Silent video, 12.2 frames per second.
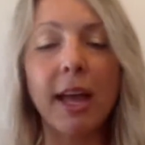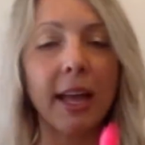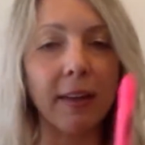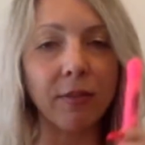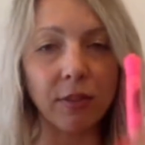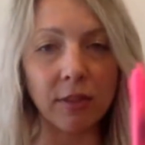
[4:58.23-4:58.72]

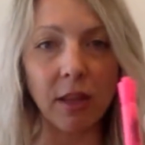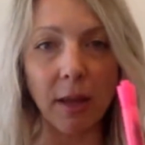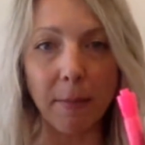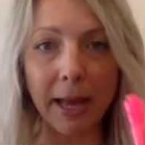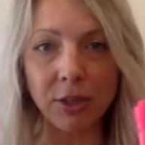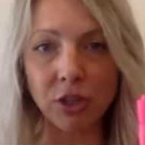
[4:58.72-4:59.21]
If,
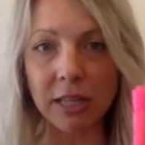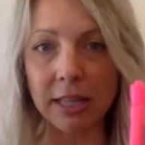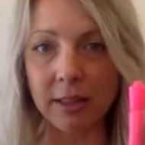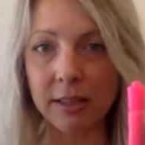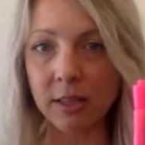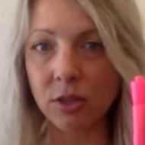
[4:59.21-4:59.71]
imagine that
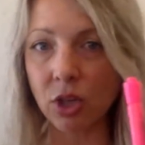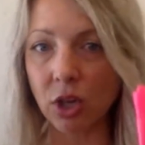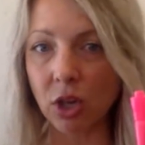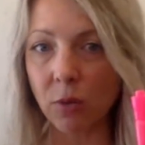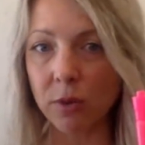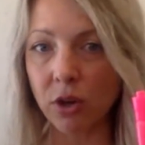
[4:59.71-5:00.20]
this is
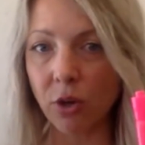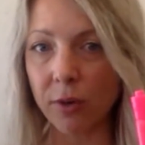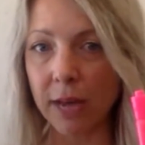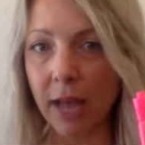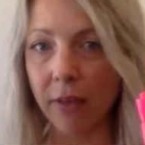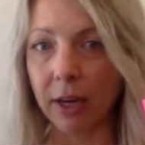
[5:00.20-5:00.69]
you and your
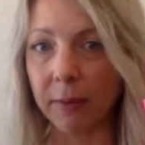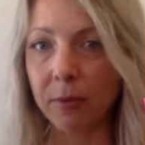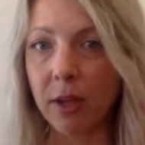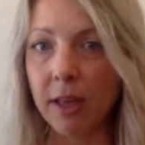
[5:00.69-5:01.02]
reality.